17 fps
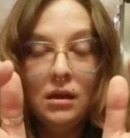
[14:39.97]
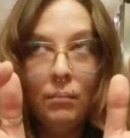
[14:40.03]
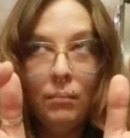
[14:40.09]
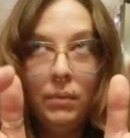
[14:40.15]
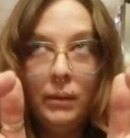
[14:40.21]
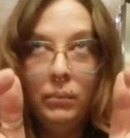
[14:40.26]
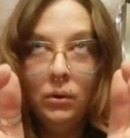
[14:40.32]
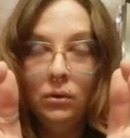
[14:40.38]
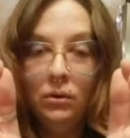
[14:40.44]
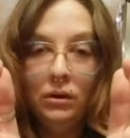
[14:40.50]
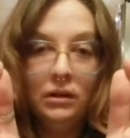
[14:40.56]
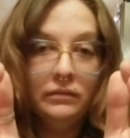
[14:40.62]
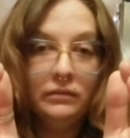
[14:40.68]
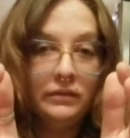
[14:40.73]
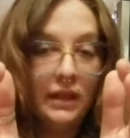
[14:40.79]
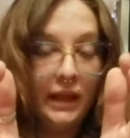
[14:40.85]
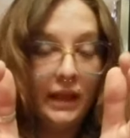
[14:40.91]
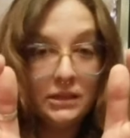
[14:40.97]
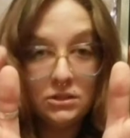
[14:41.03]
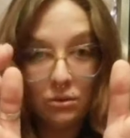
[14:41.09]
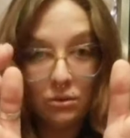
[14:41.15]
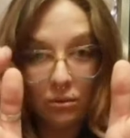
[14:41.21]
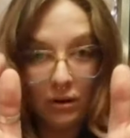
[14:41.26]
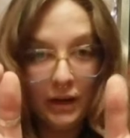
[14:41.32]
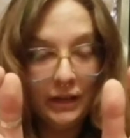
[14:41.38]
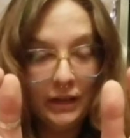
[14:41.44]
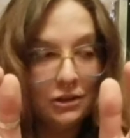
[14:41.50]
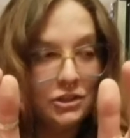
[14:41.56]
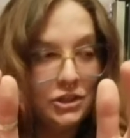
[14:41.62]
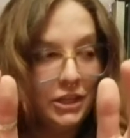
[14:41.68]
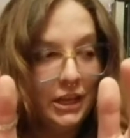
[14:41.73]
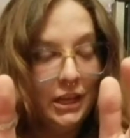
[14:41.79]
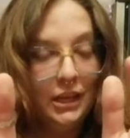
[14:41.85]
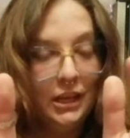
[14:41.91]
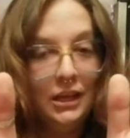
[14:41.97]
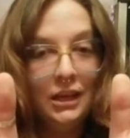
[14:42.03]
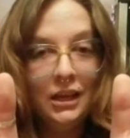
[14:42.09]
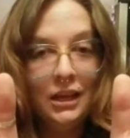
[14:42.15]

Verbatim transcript: bubble of light or energy.